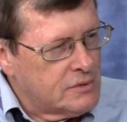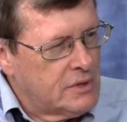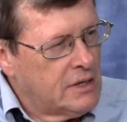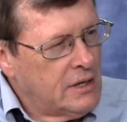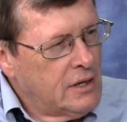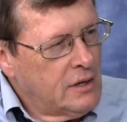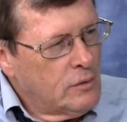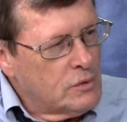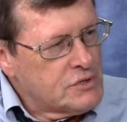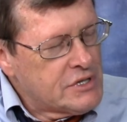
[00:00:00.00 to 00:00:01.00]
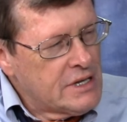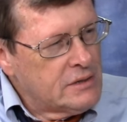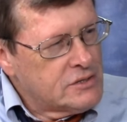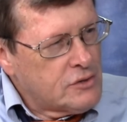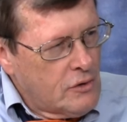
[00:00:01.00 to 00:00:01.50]
when, was yeah. he
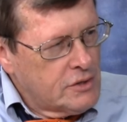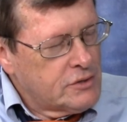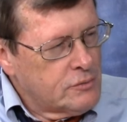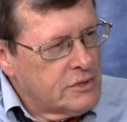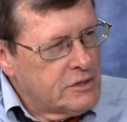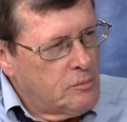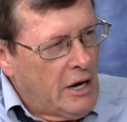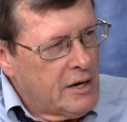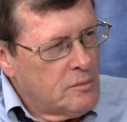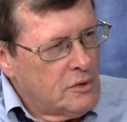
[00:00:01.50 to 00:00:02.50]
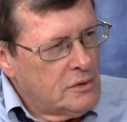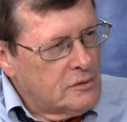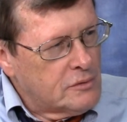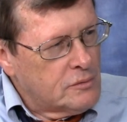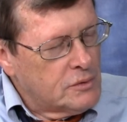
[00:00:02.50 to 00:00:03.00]
starting to read the Bible,
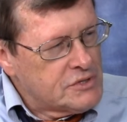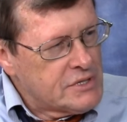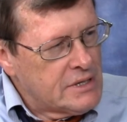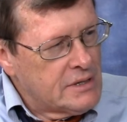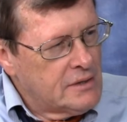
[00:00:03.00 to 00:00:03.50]
or was he?